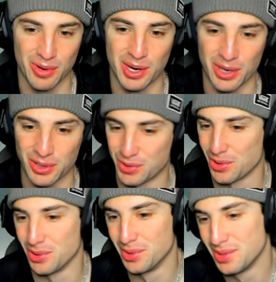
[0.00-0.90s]
under
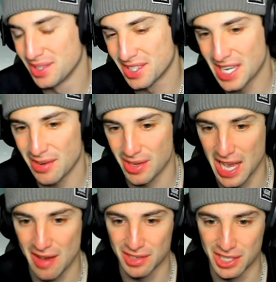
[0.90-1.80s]
control. Can't really
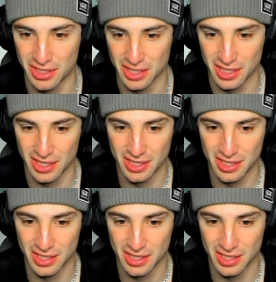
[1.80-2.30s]
have it chilling here.